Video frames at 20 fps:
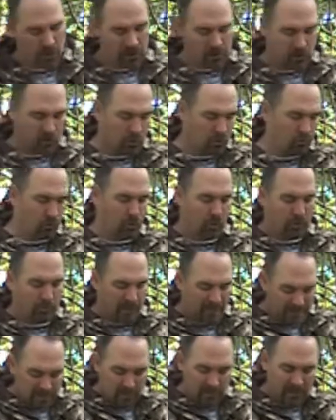So you can
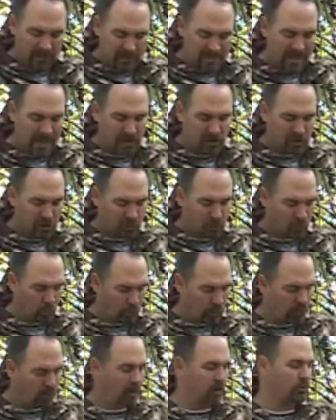basically attach each
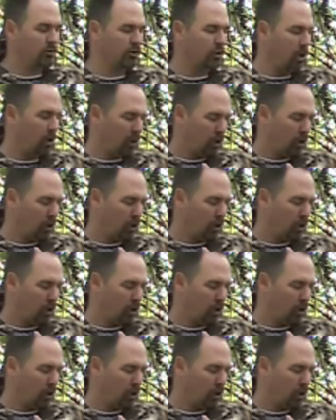one of those,